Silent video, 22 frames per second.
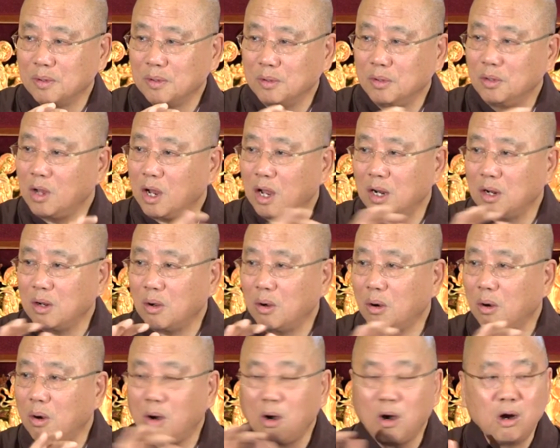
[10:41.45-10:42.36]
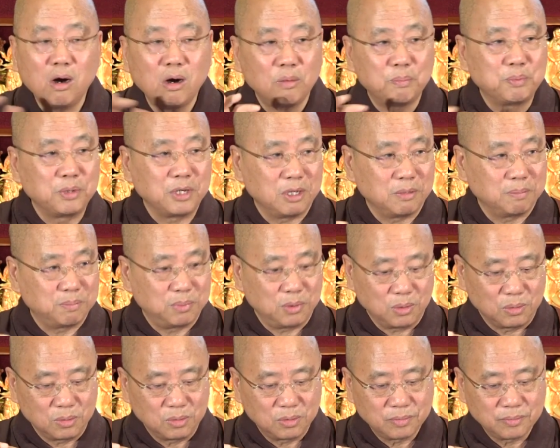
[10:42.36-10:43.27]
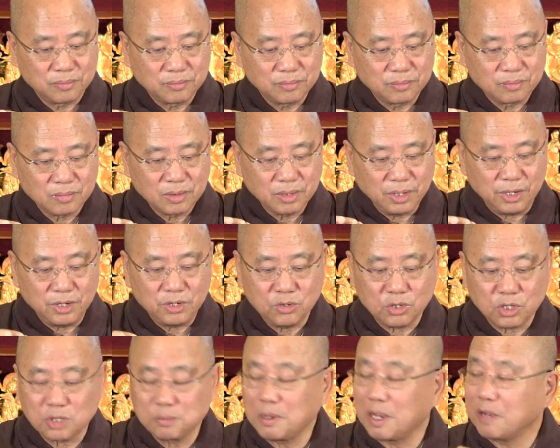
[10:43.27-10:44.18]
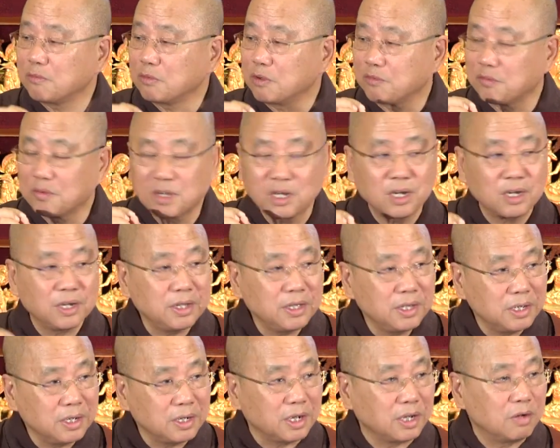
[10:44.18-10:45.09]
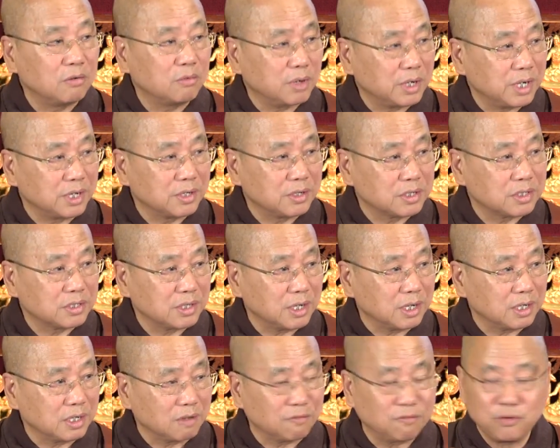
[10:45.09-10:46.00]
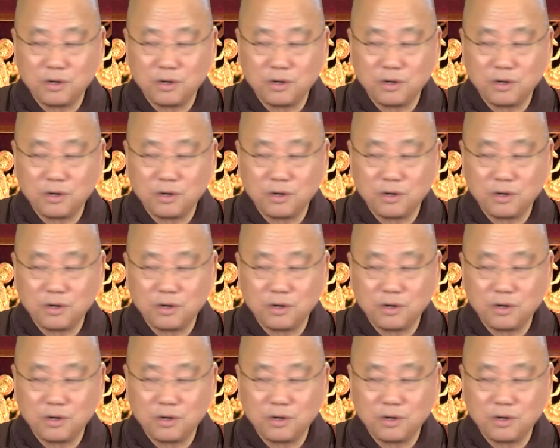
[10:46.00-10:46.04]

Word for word: not all people introspect with clear and right understanding.